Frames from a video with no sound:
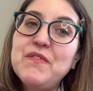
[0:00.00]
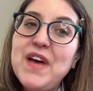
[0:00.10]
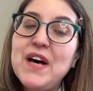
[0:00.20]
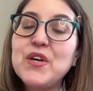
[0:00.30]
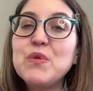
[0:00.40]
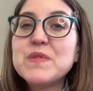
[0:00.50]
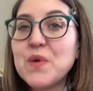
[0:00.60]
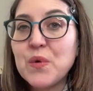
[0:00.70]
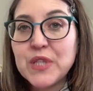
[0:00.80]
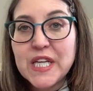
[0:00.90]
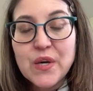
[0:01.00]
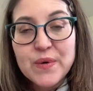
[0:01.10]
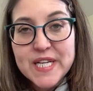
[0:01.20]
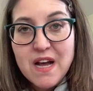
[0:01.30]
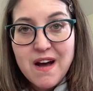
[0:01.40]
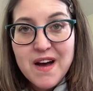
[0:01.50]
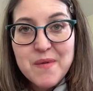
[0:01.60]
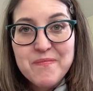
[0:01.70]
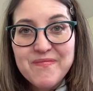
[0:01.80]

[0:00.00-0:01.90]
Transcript: value is only going up